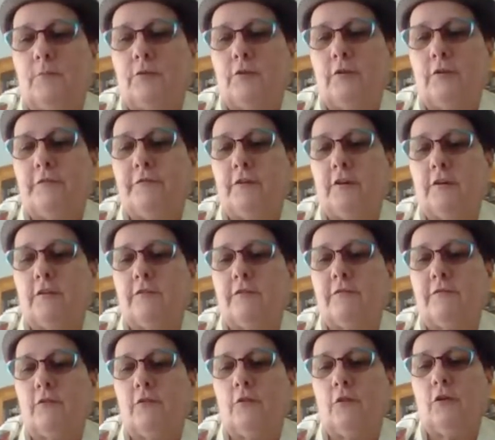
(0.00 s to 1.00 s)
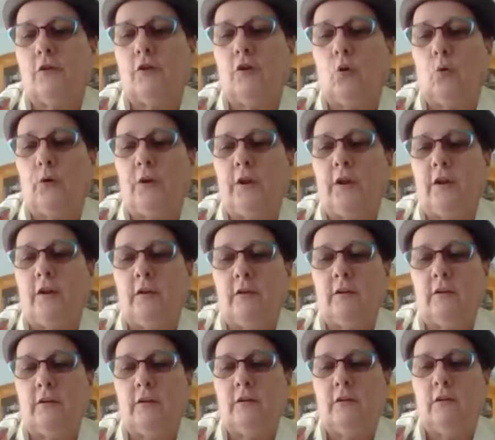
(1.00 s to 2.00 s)
Perfect for the
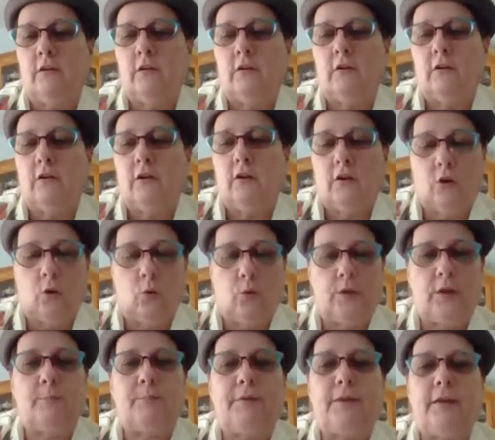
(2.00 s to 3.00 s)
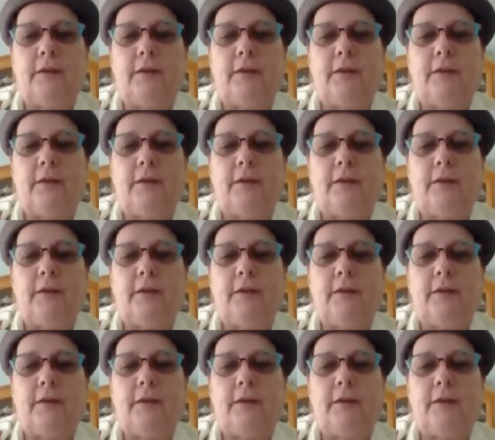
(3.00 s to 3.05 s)
glowy, glowy